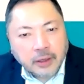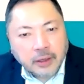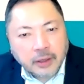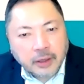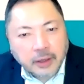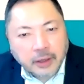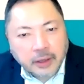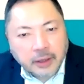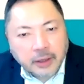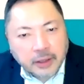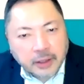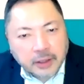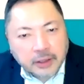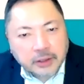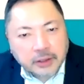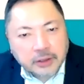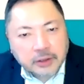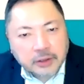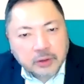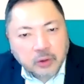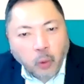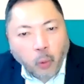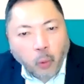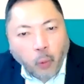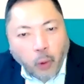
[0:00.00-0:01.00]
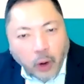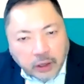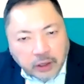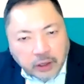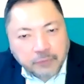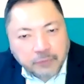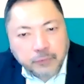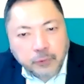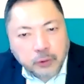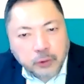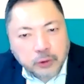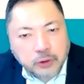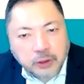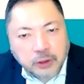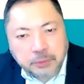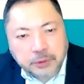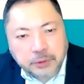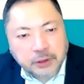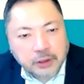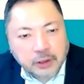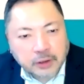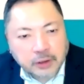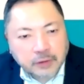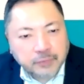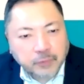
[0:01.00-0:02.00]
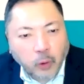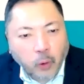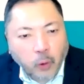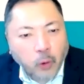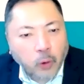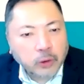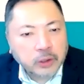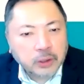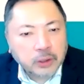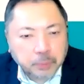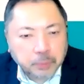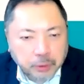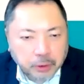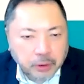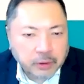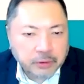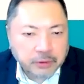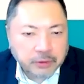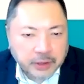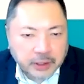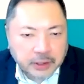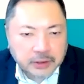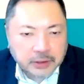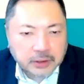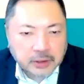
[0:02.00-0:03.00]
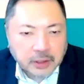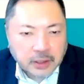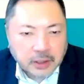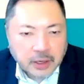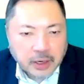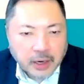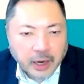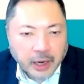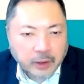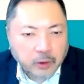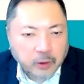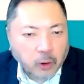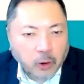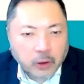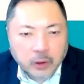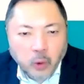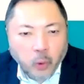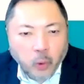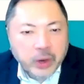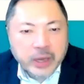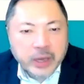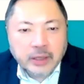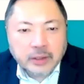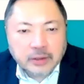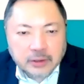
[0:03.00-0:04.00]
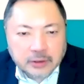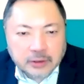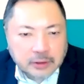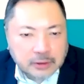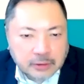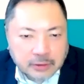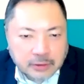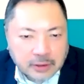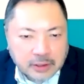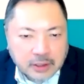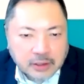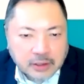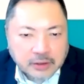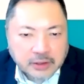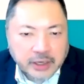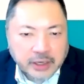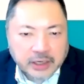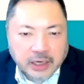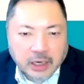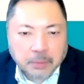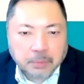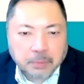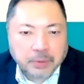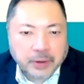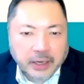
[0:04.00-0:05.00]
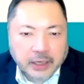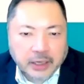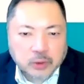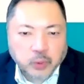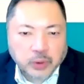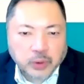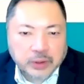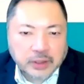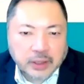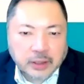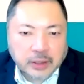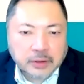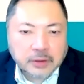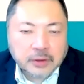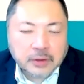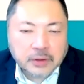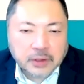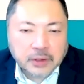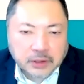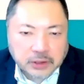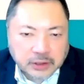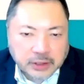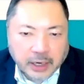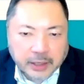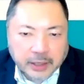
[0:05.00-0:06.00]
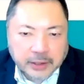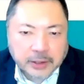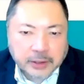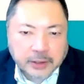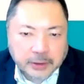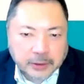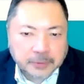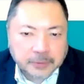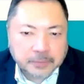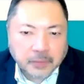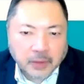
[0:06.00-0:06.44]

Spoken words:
It is wonderful to observe all the progress and all the wins taking place within the sector.